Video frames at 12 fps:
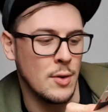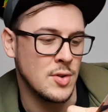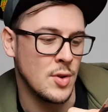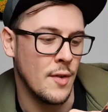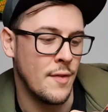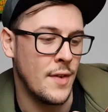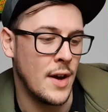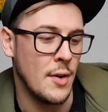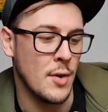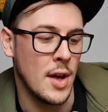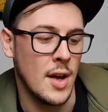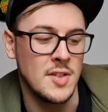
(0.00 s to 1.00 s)
sort of file
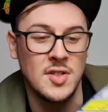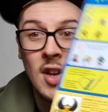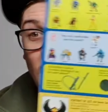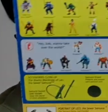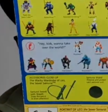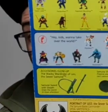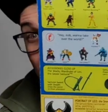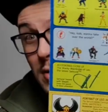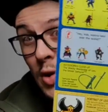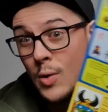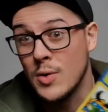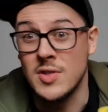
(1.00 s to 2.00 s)
cards. So that was
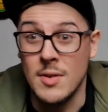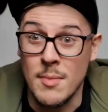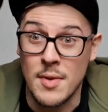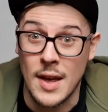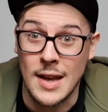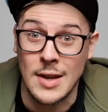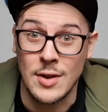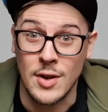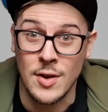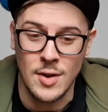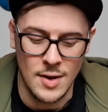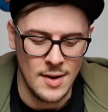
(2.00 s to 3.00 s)
awesome. Thank you,
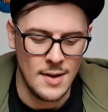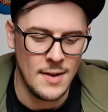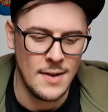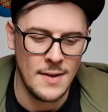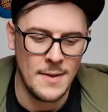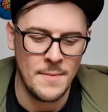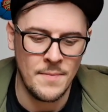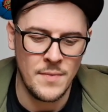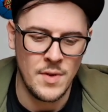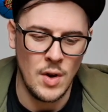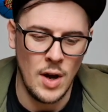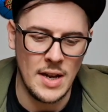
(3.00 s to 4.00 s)
dude.
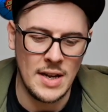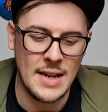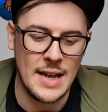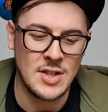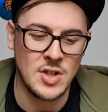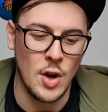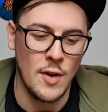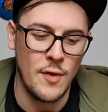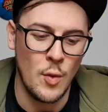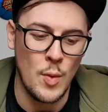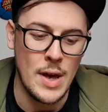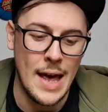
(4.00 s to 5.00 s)
Right, next off,
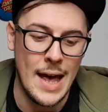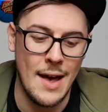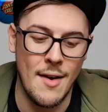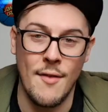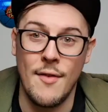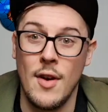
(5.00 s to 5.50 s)
we have